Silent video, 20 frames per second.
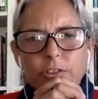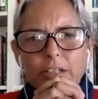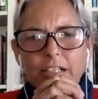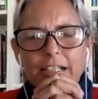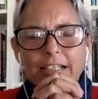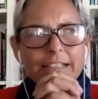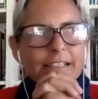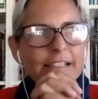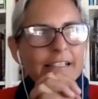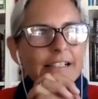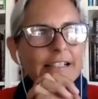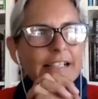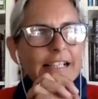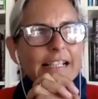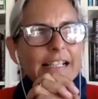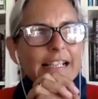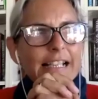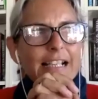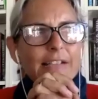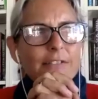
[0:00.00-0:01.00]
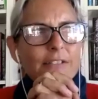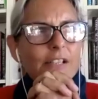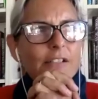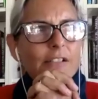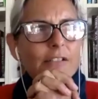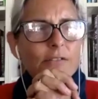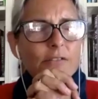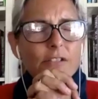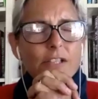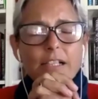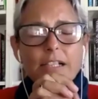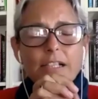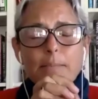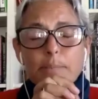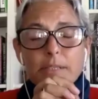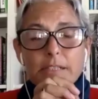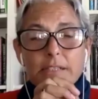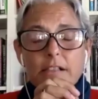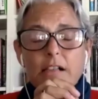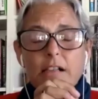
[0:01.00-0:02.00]
And then having a really
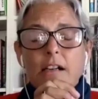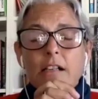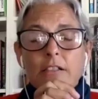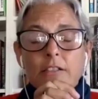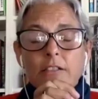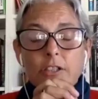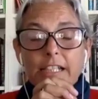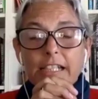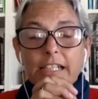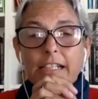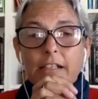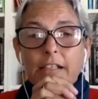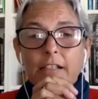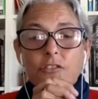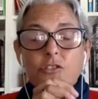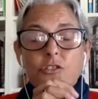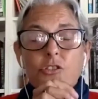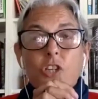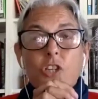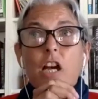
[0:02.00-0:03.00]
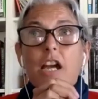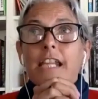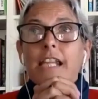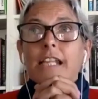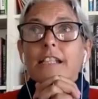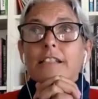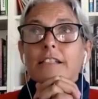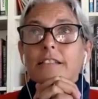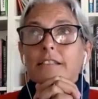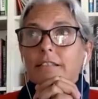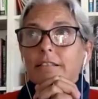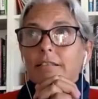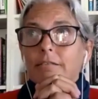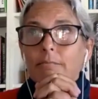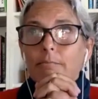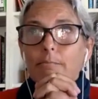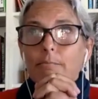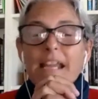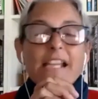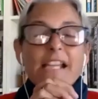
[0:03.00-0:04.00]
bizarre looking giant
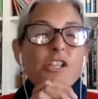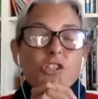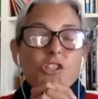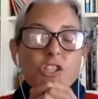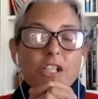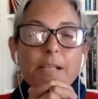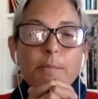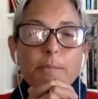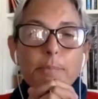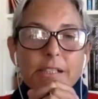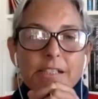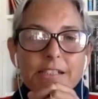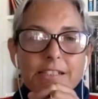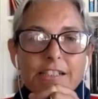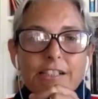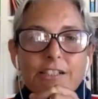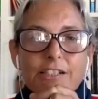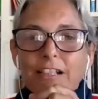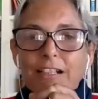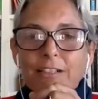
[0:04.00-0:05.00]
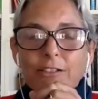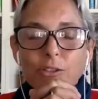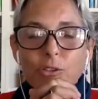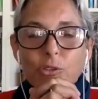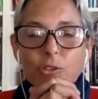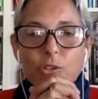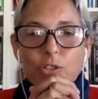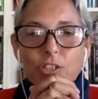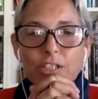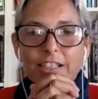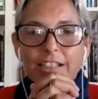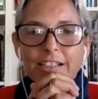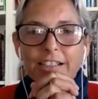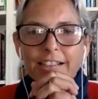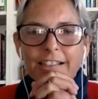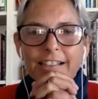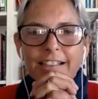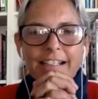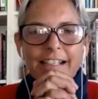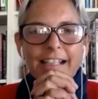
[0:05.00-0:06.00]
mega ship turn around the corner,
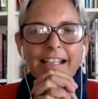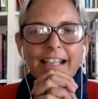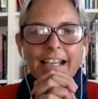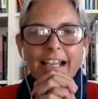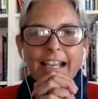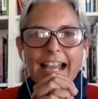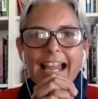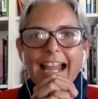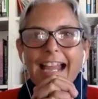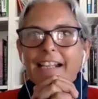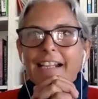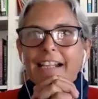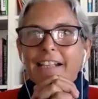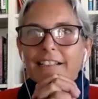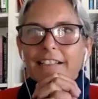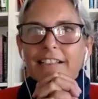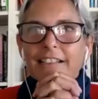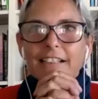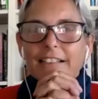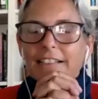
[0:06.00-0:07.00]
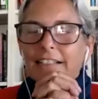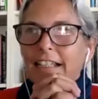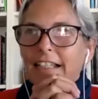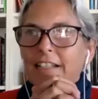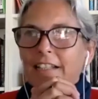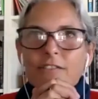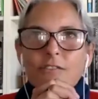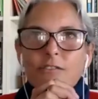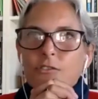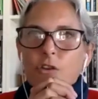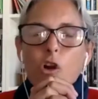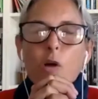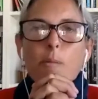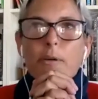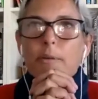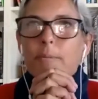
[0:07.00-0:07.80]
anchor, and then drop